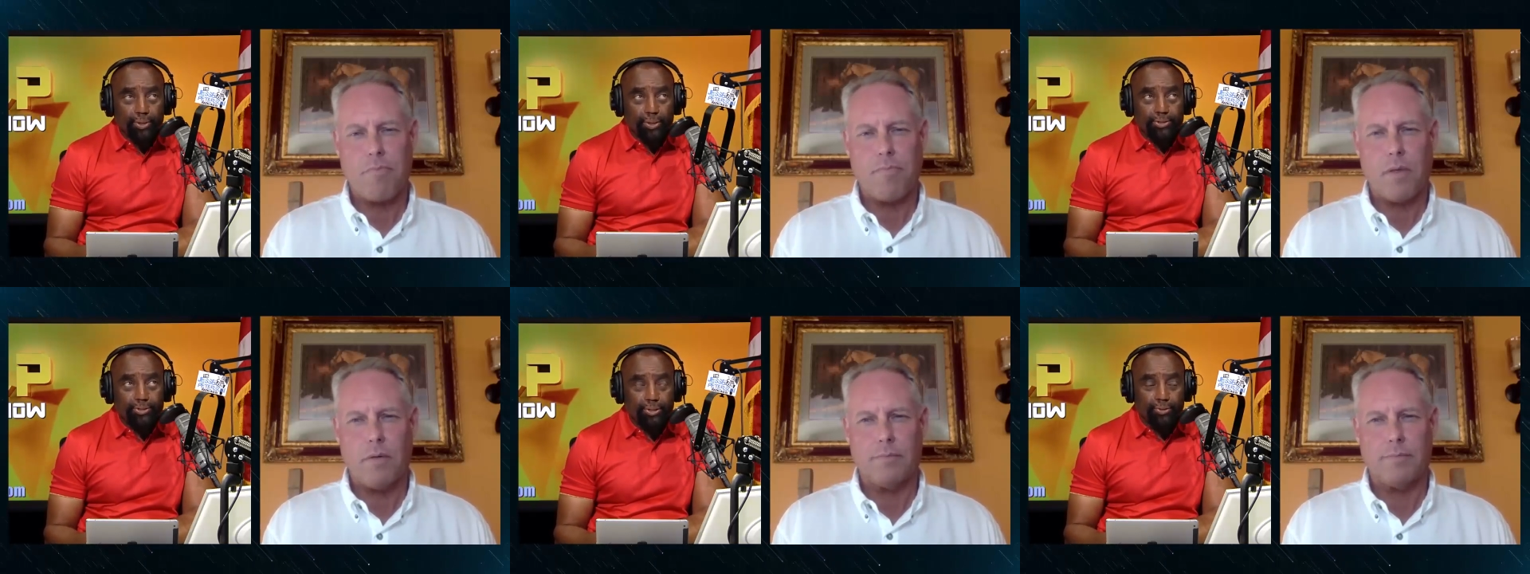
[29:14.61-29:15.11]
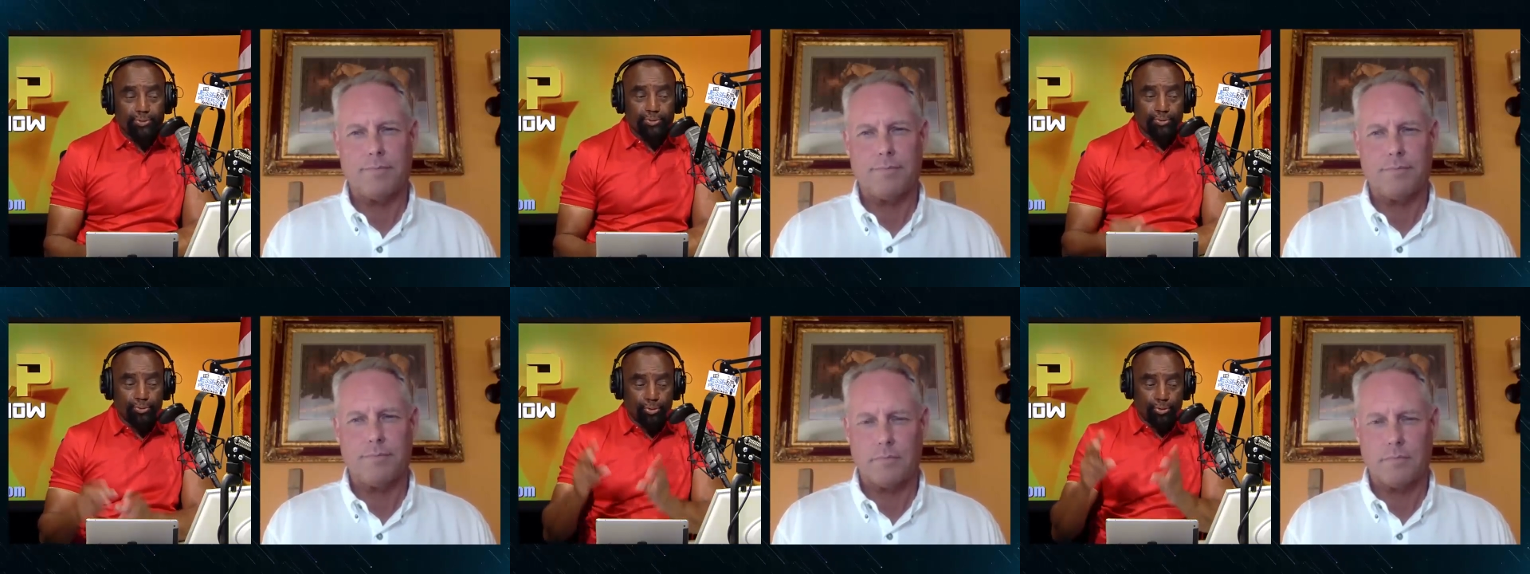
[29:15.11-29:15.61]

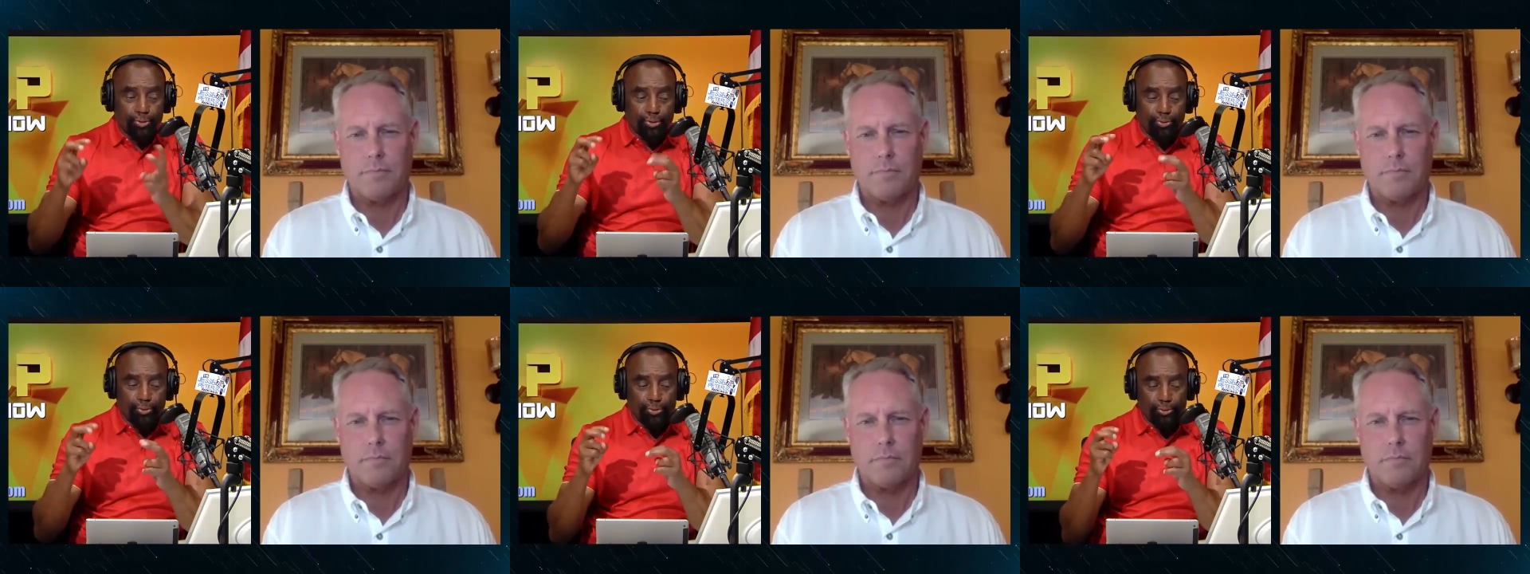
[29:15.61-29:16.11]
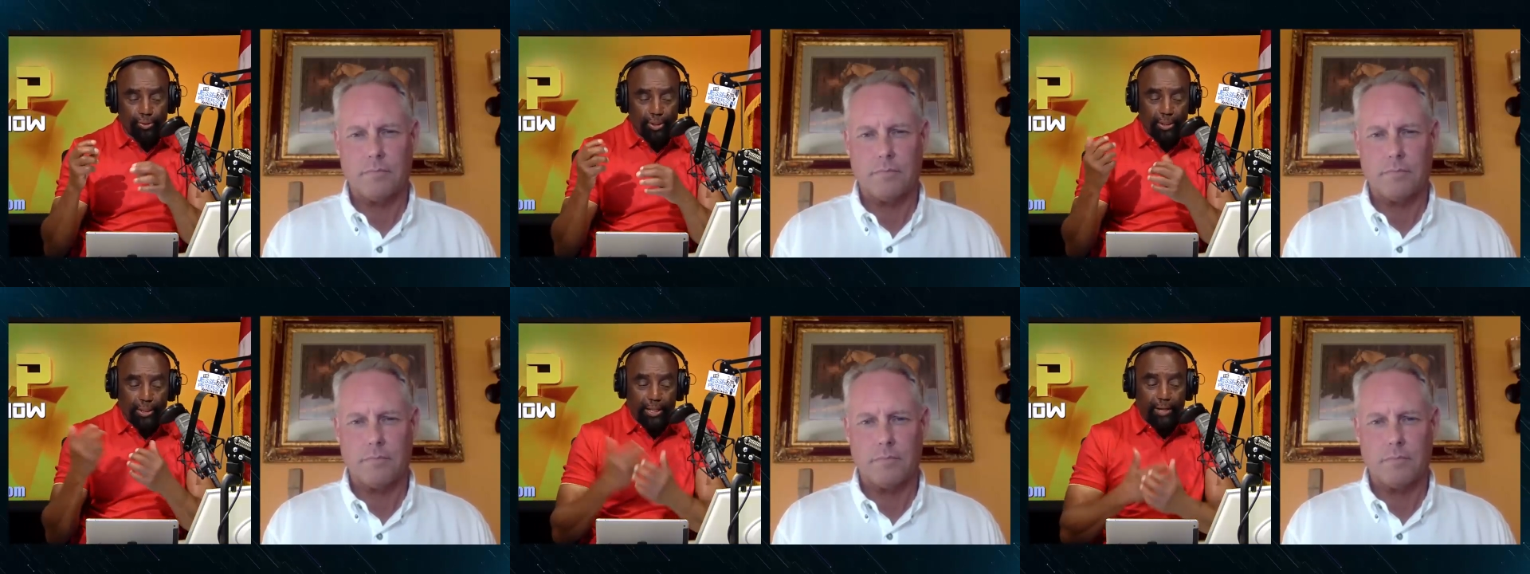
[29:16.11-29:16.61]
Speaker 1: military, quote unquote,
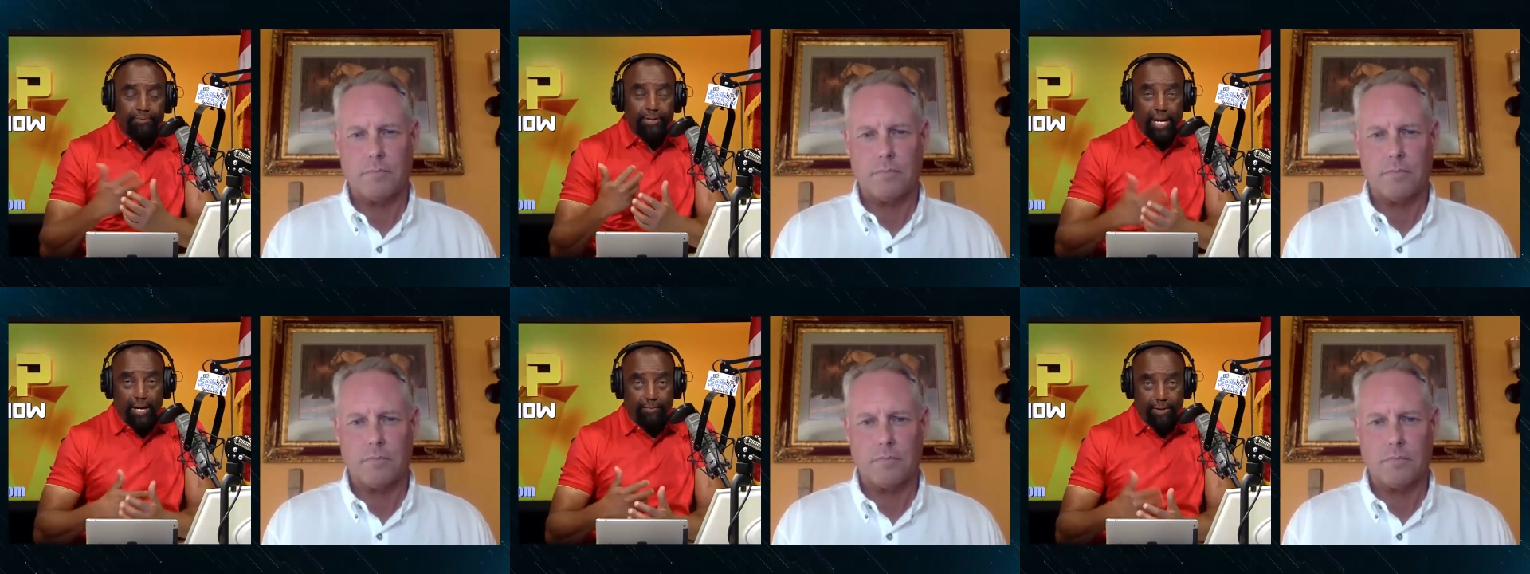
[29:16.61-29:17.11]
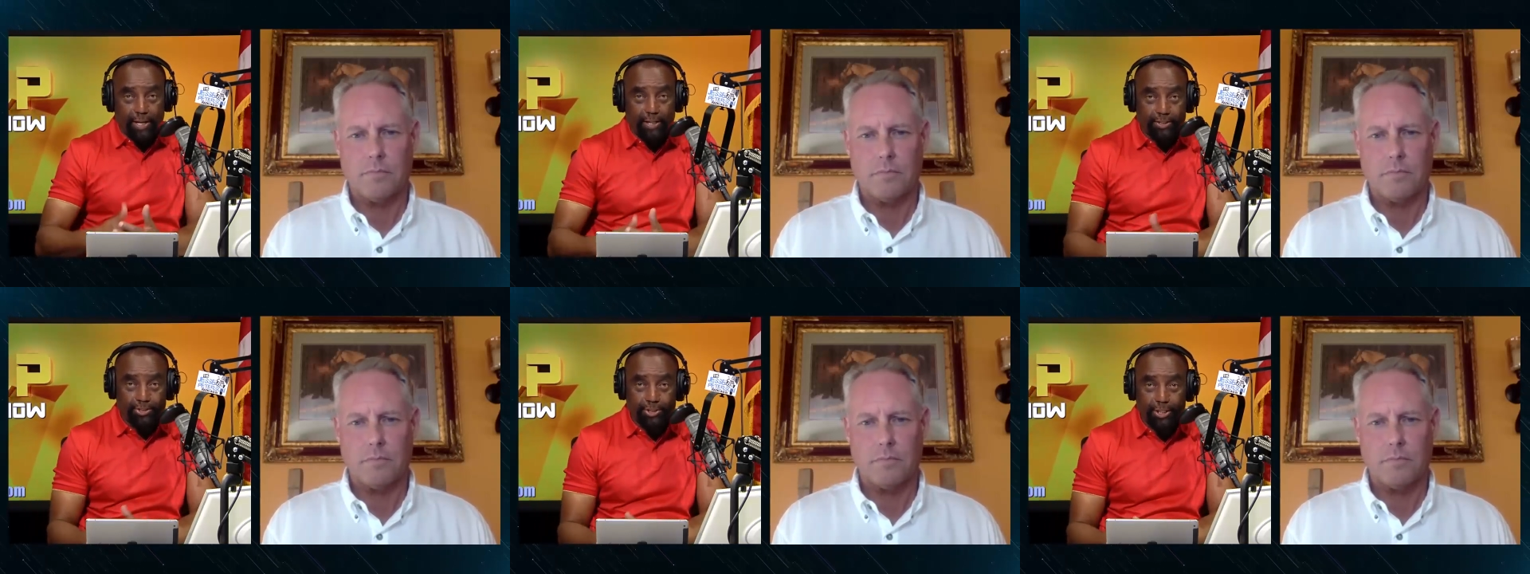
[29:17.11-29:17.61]
had left
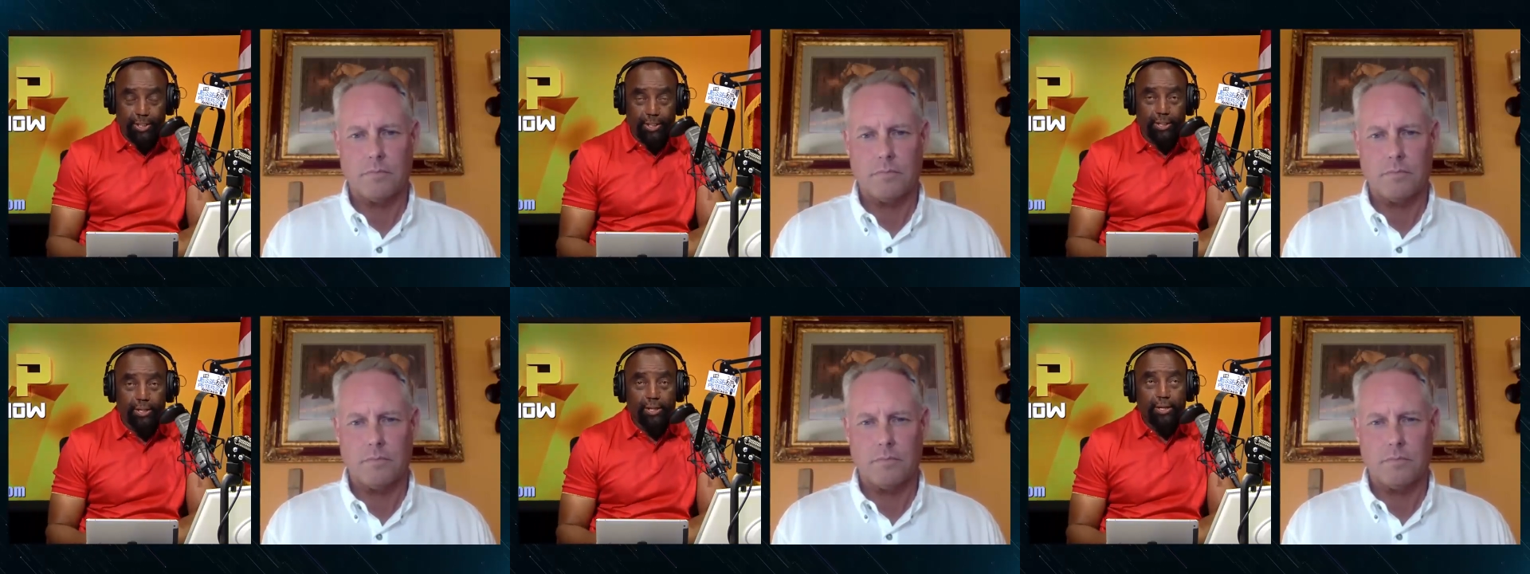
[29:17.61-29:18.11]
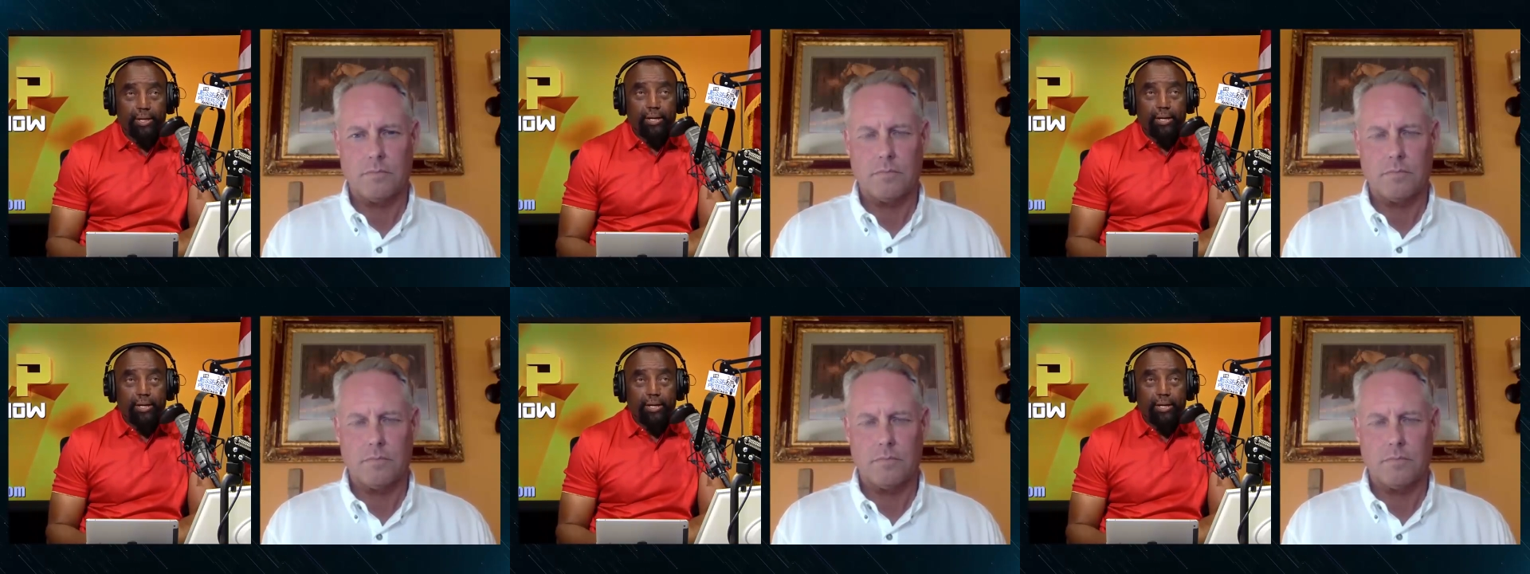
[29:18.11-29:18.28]
Afghanistan,